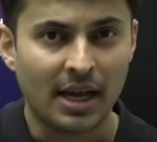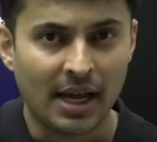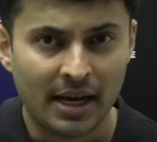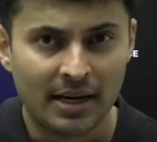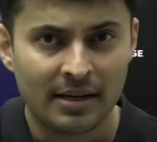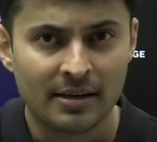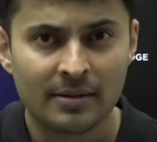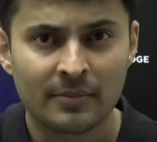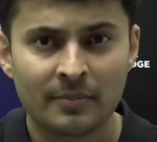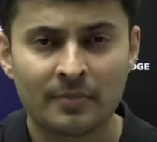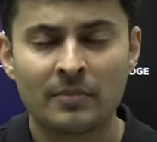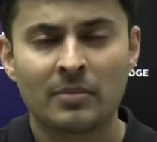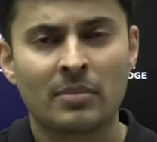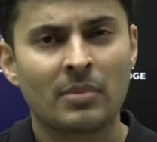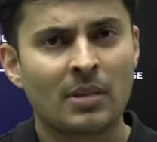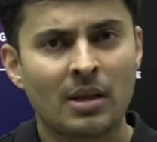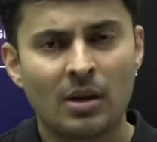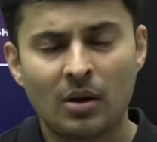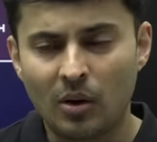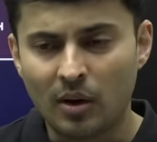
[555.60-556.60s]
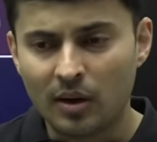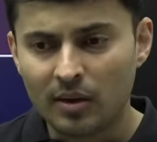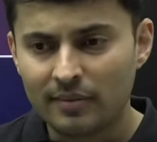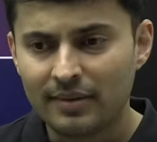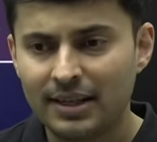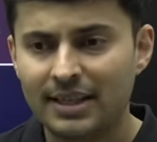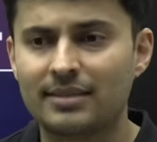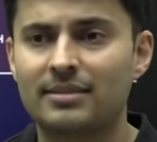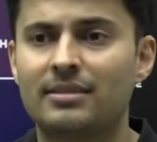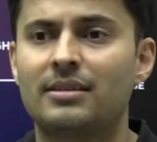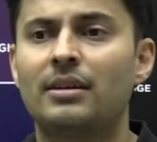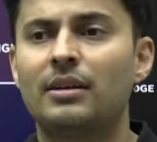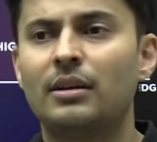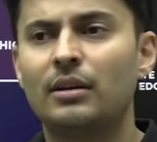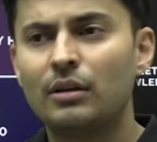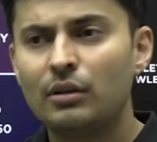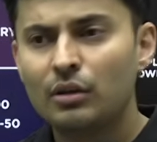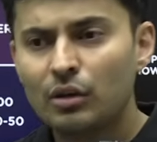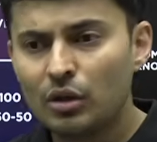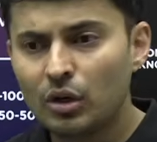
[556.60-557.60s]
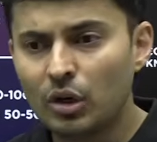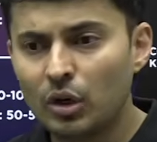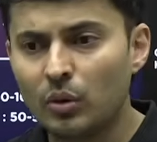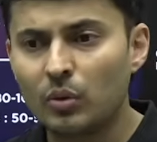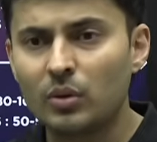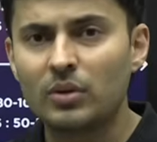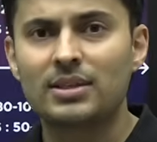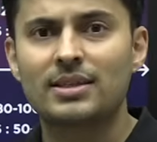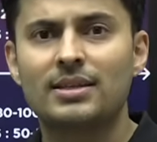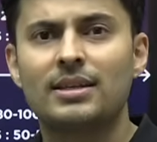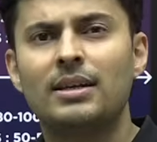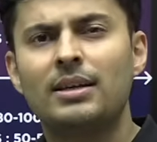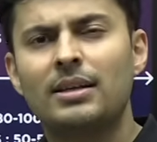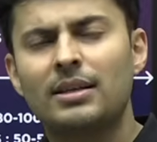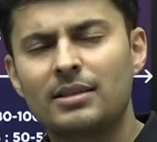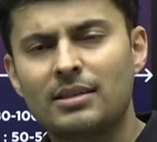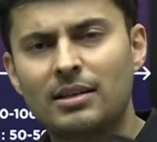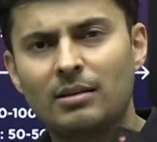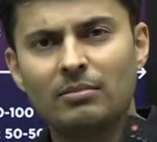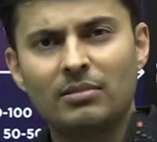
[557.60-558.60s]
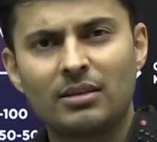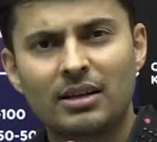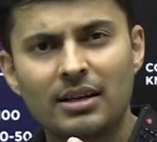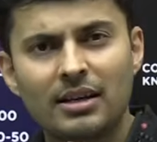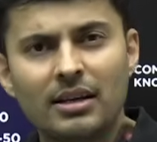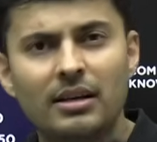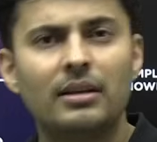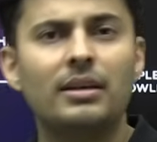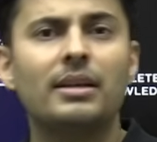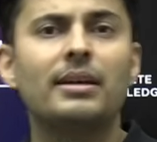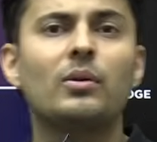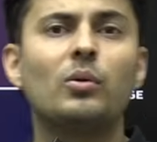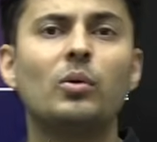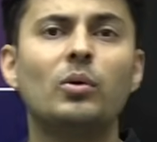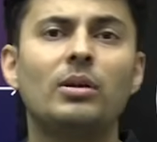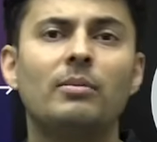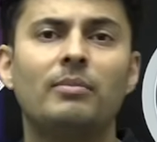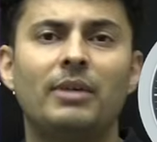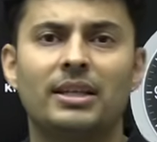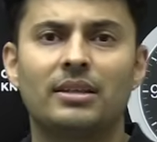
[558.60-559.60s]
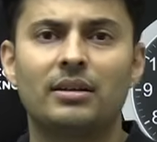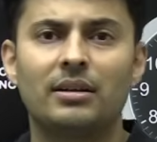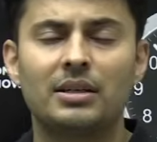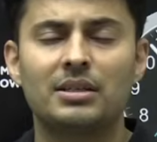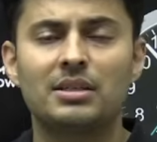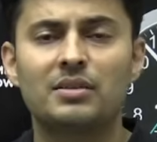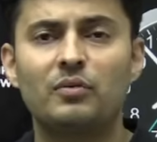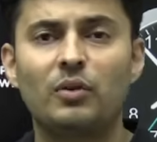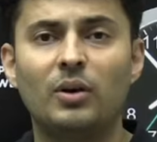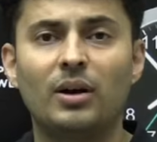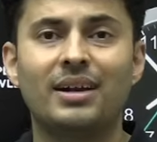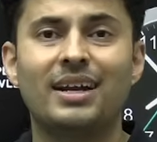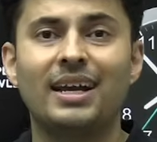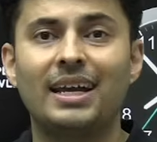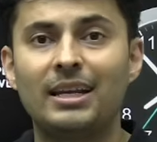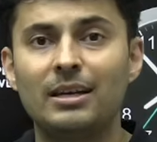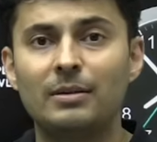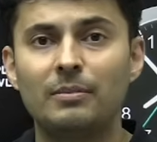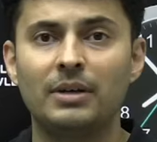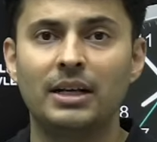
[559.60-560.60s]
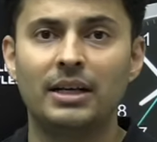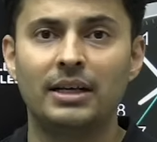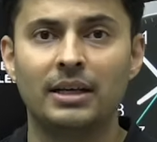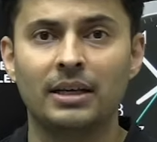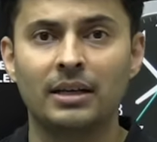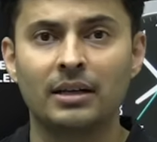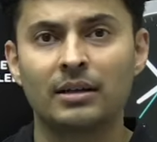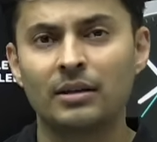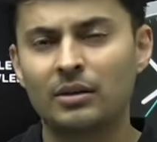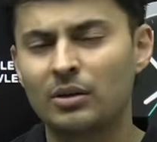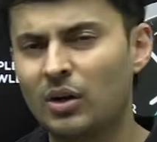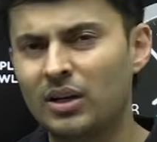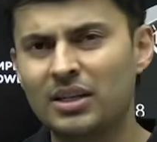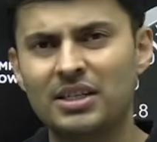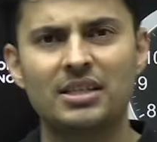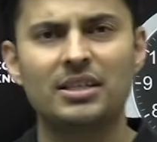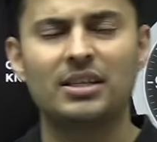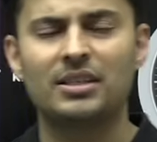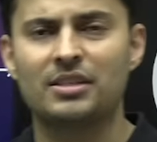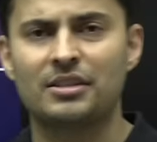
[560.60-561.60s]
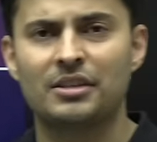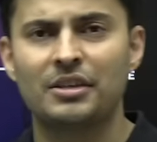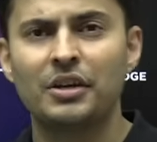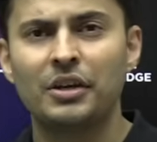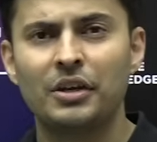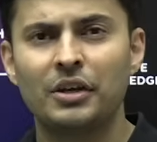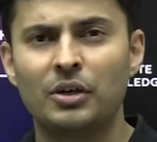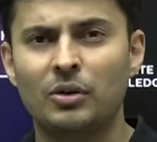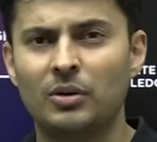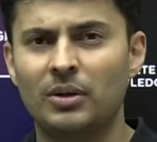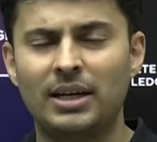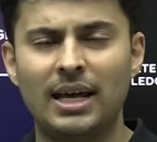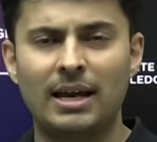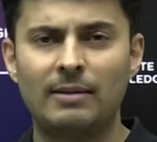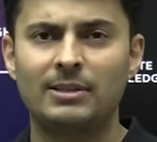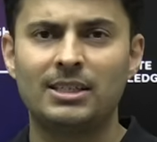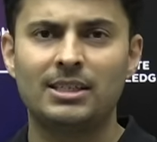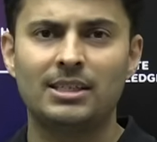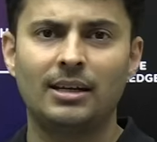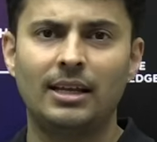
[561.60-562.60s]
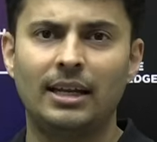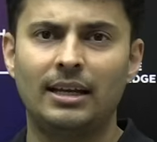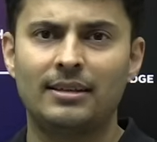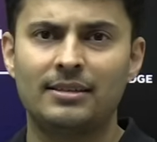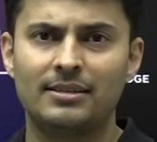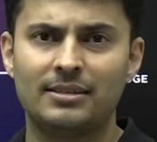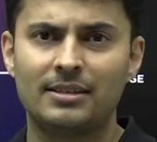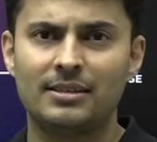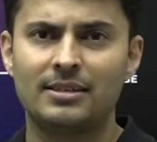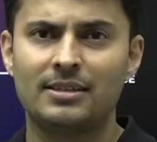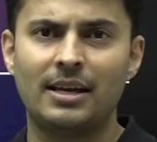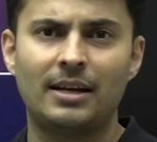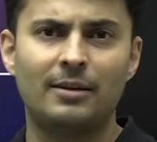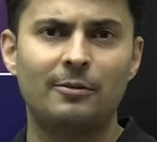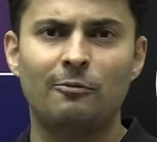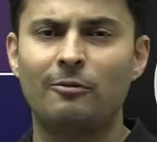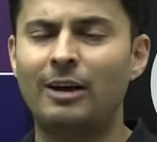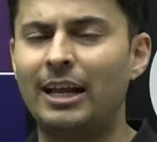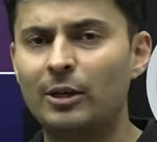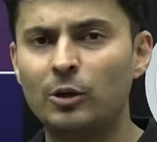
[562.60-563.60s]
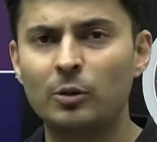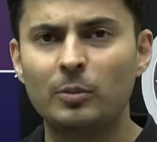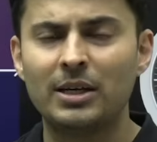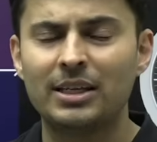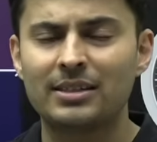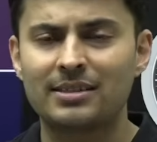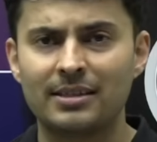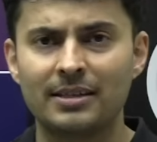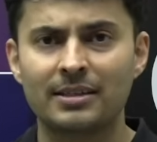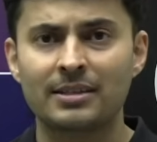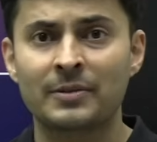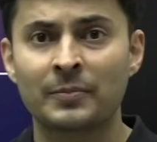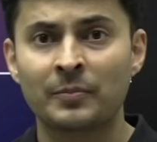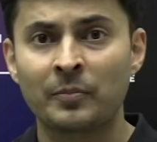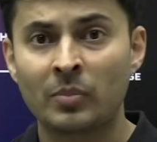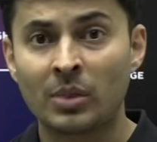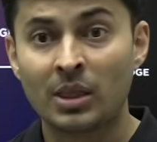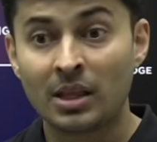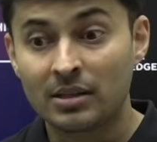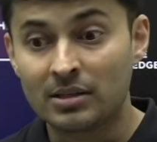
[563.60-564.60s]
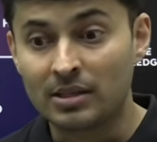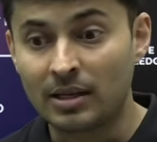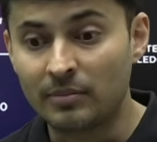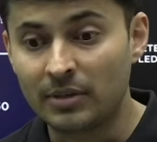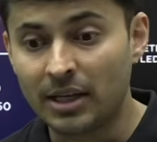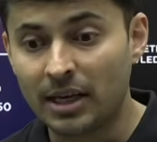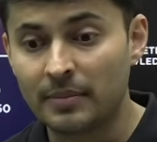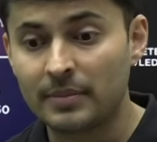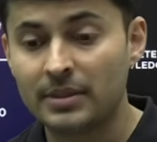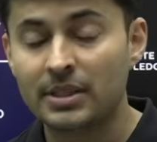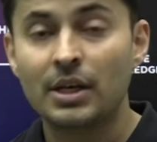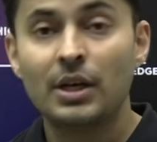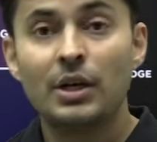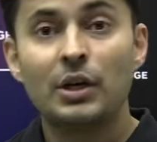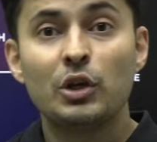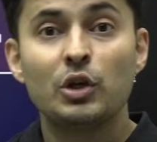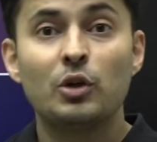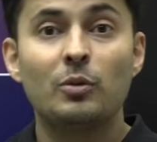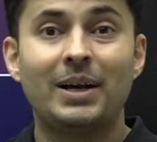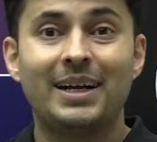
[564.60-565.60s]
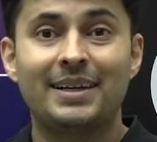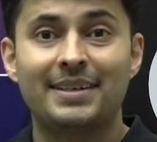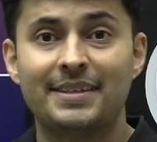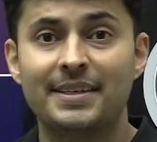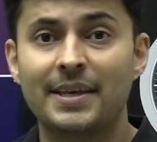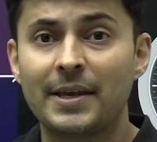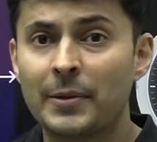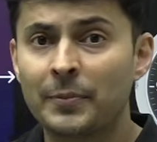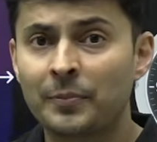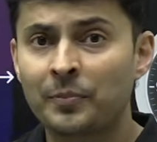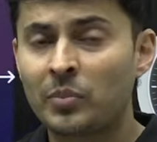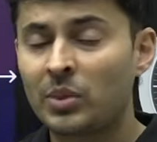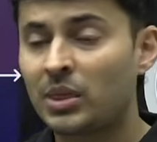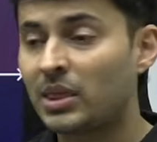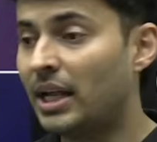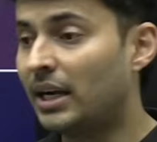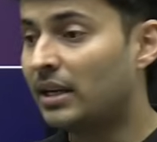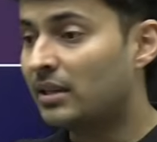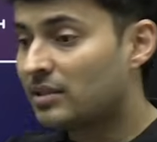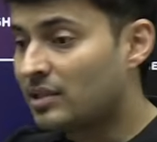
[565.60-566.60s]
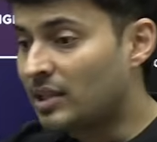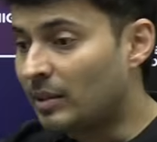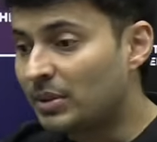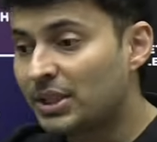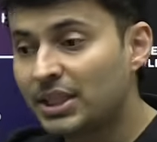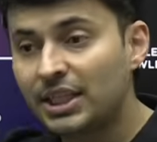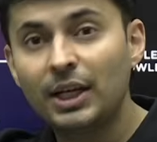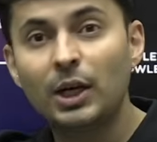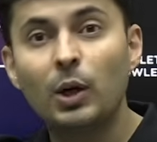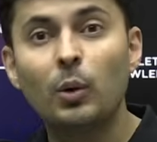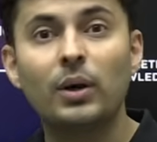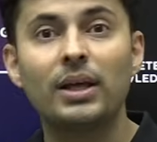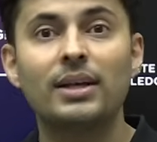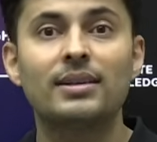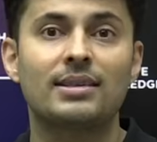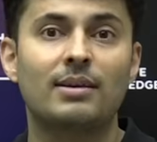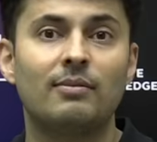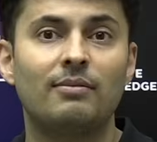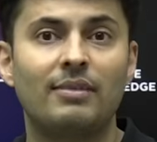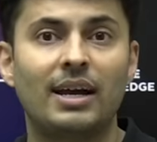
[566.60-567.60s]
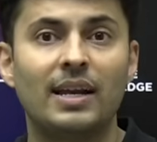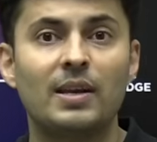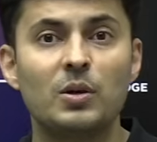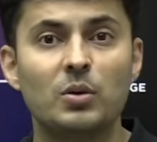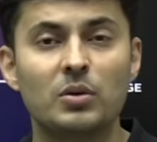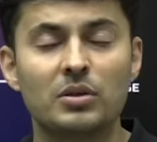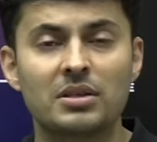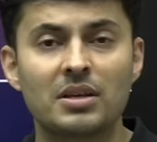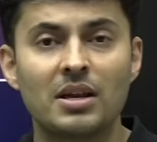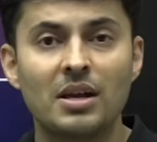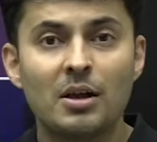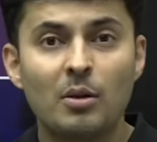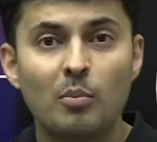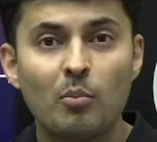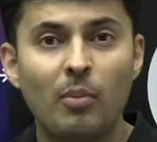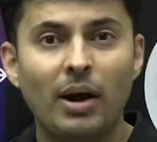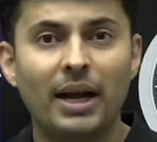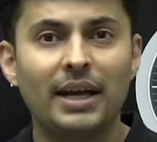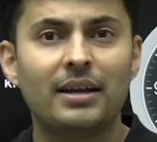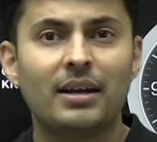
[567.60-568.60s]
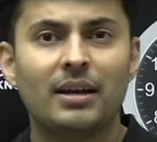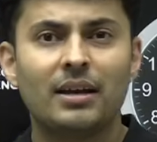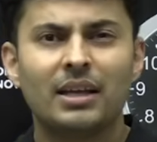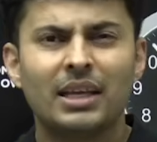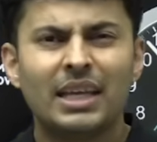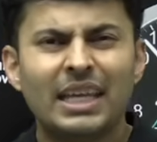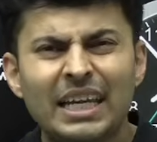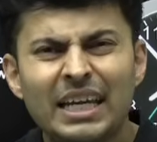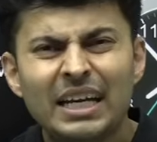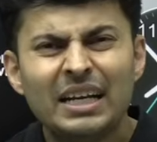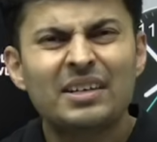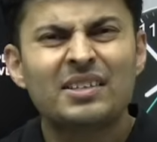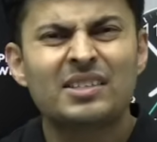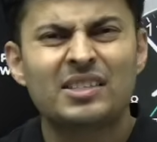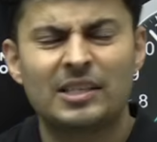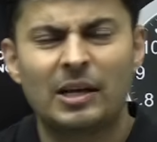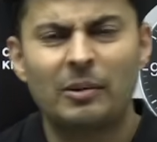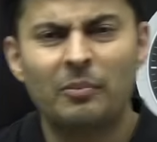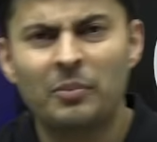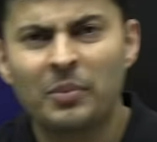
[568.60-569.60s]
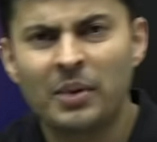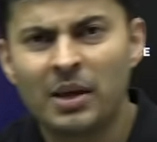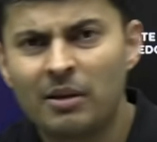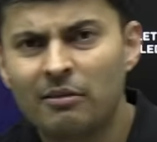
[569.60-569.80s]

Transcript: and always use some really cool methods for eliminating not just you know dimensional analysis and value based things sometimes you might see that substituting some values might yield some